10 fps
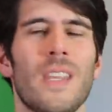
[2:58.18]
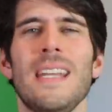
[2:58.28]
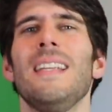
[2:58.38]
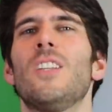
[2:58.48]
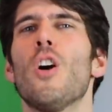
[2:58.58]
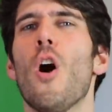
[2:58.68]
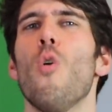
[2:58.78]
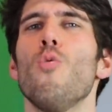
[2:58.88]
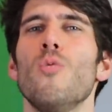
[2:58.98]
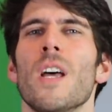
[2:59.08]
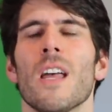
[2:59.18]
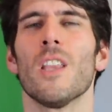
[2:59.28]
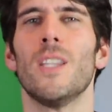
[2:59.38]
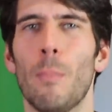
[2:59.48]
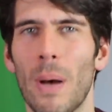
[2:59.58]
They need to own
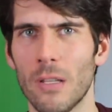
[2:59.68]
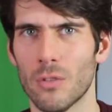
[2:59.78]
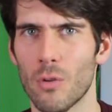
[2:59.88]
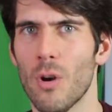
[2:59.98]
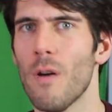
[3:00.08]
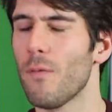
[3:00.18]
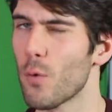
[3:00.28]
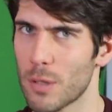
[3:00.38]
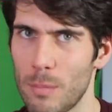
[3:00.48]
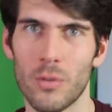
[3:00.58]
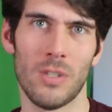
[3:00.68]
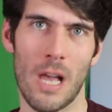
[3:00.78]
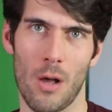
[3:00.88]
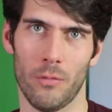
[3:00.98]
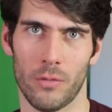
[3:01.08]
the puzzle for
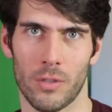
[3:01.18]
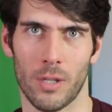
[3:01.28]
themselves.